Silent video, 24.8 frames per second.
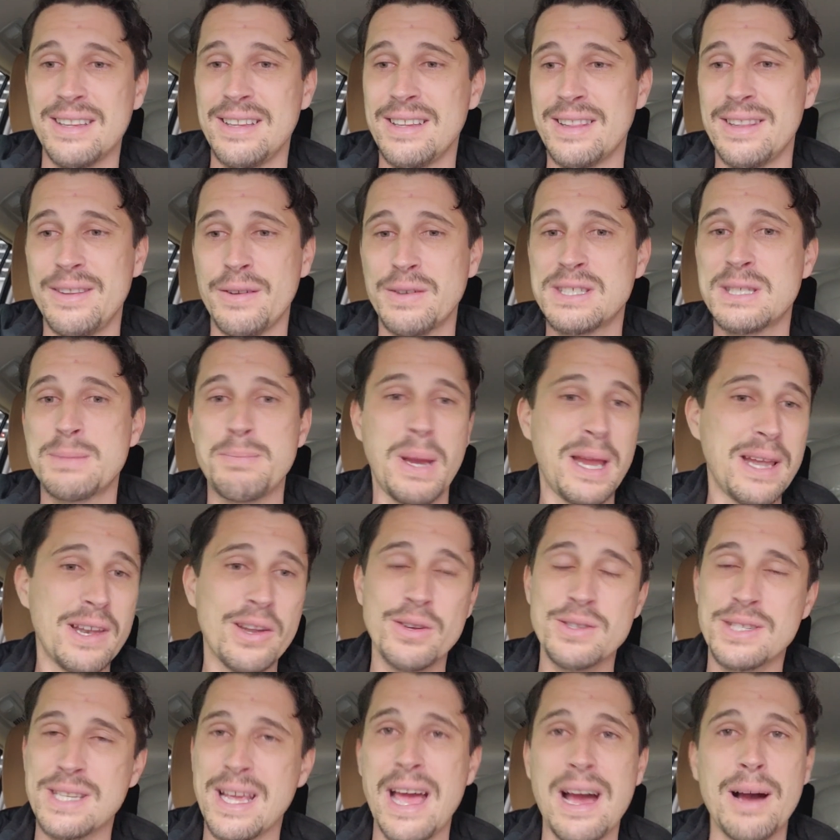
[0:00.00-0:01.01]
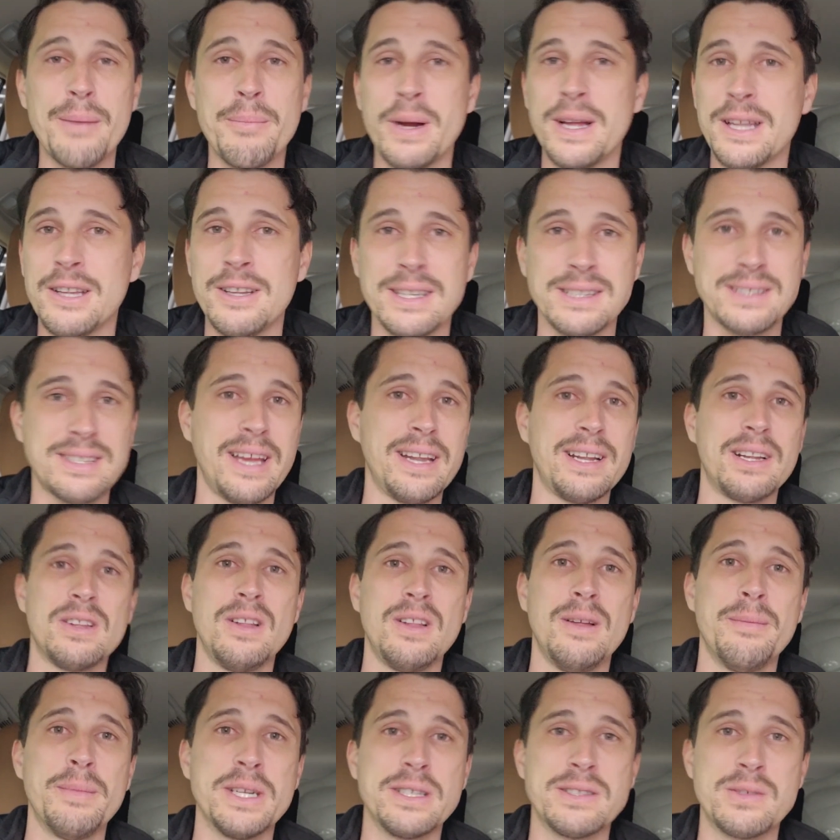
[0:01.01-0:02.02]
the speedo's out by like 10
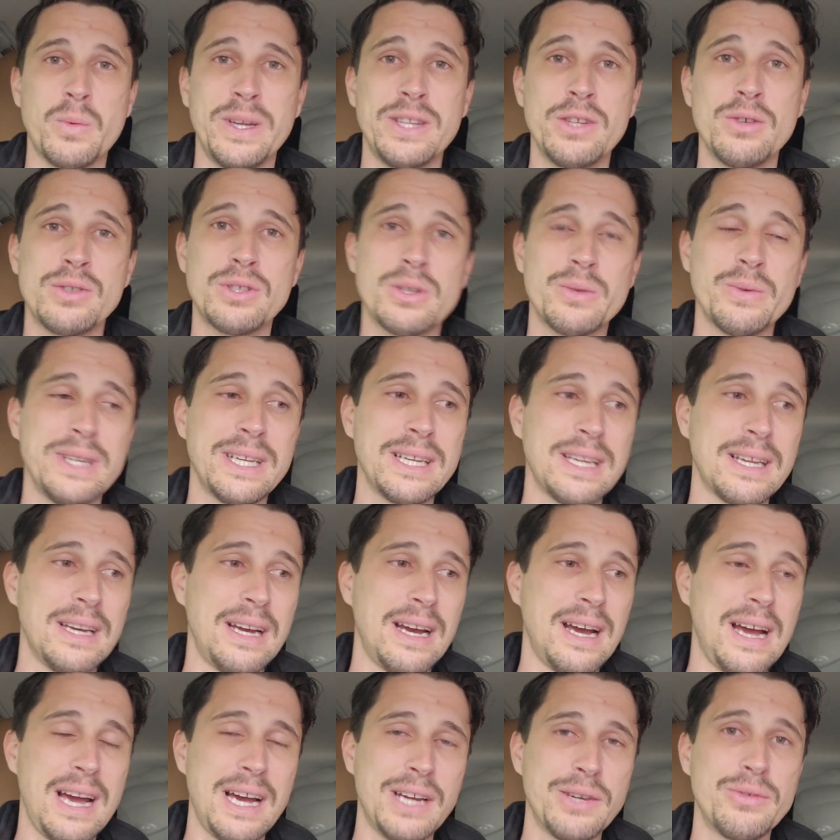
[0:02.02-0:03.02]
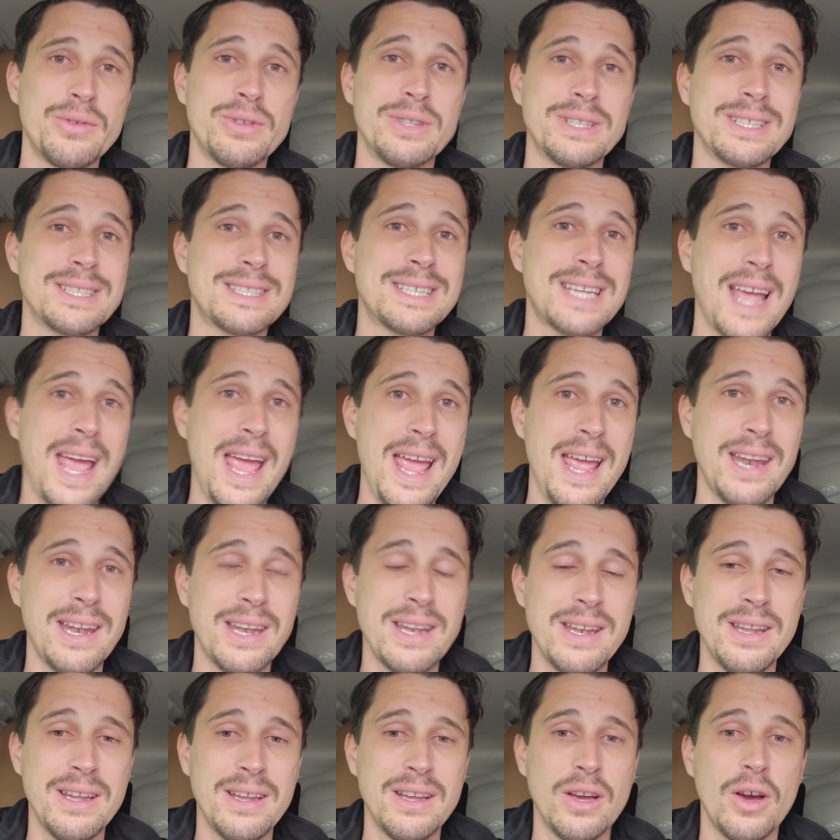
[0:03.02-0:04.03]
kilometers. When you're doing
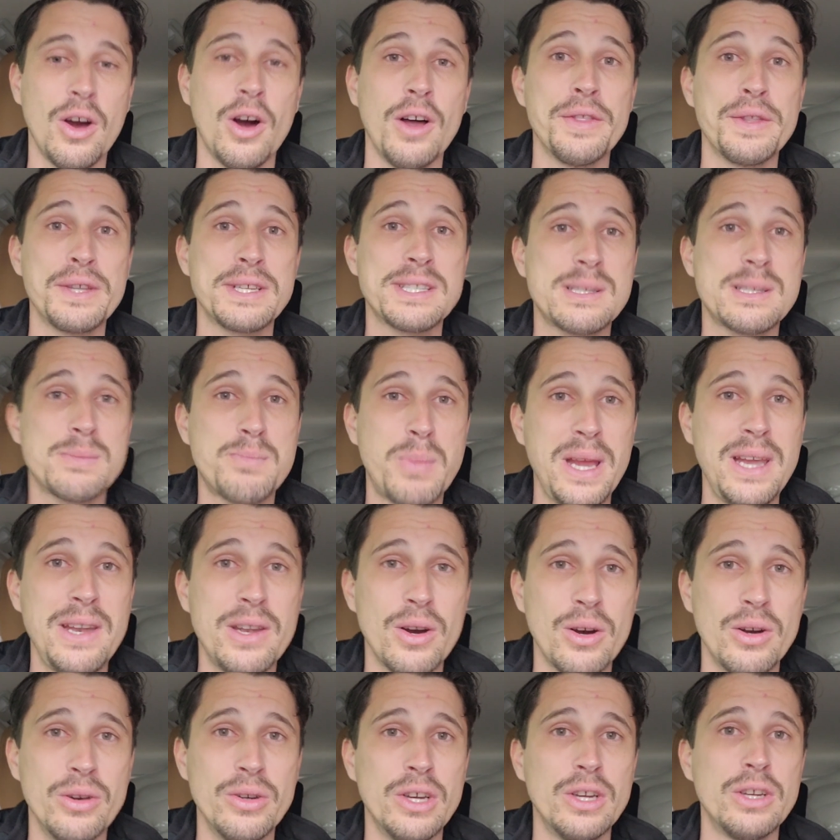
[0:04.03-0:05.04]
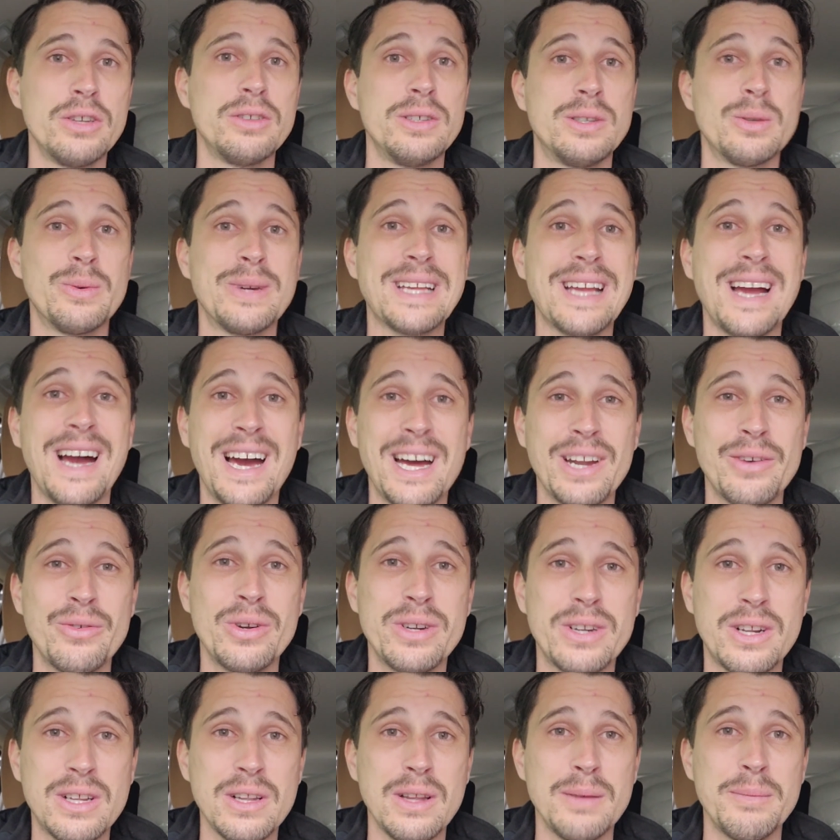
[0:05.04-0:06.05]
110 on the speedo, you're doing
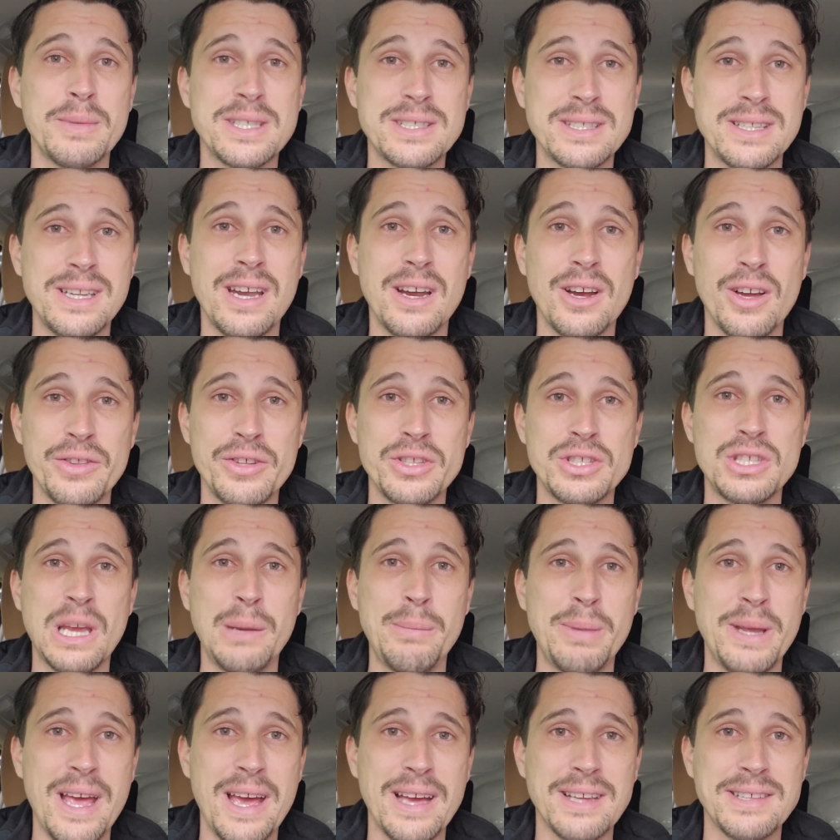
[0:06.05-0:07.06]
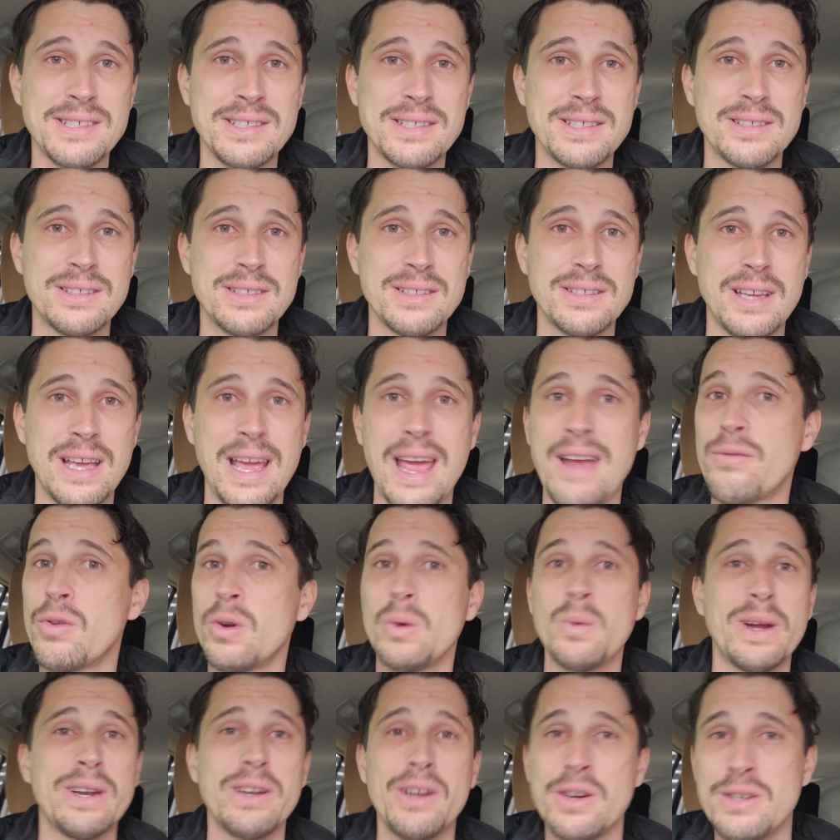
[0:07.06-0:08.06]
100 kilometers an hour on the GPS.
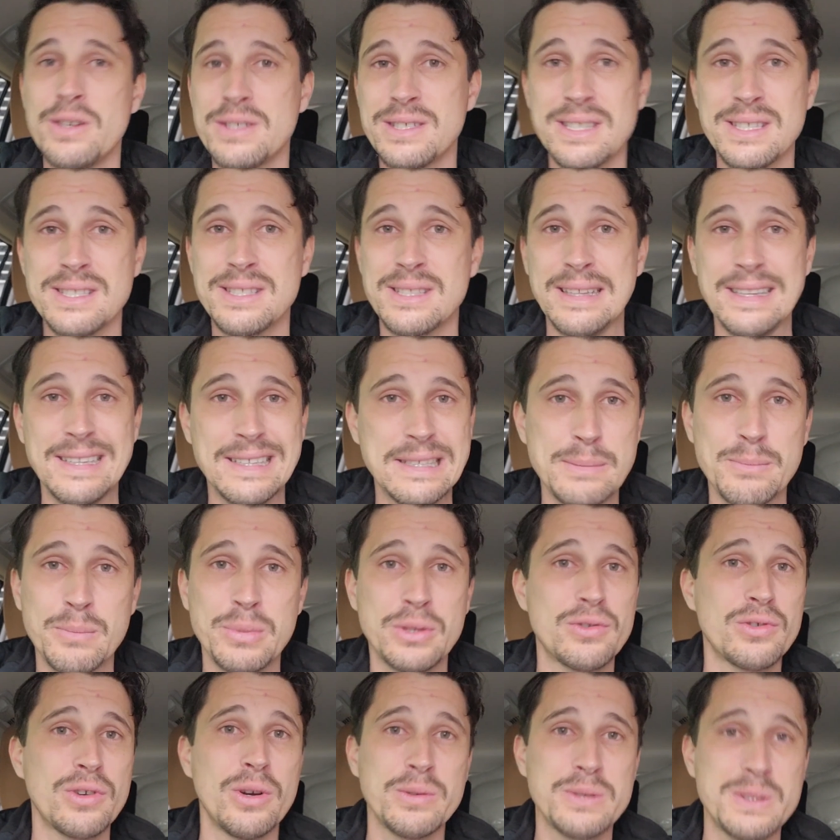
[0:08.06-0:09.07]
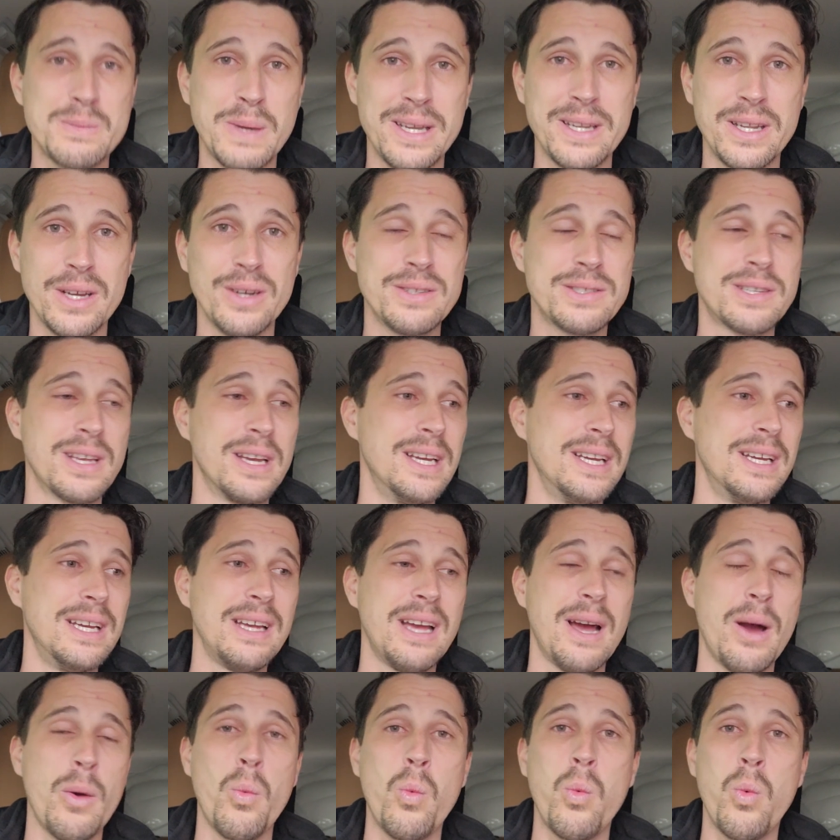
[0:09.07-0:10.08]
Everyone knows this. The Nissan Patrol speedos
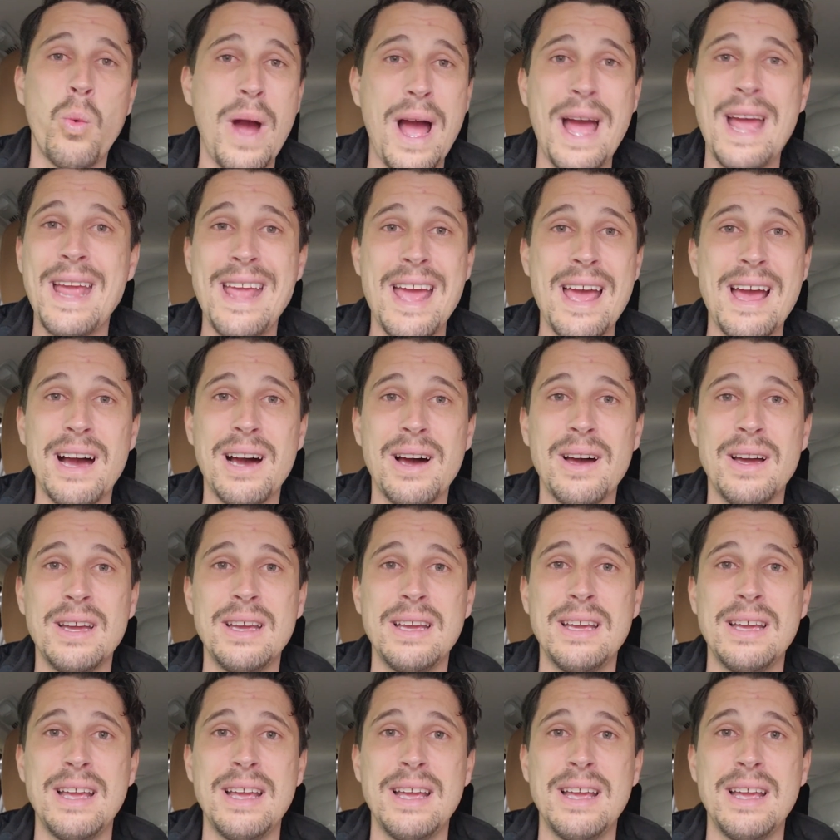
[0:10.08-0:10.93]
are way out.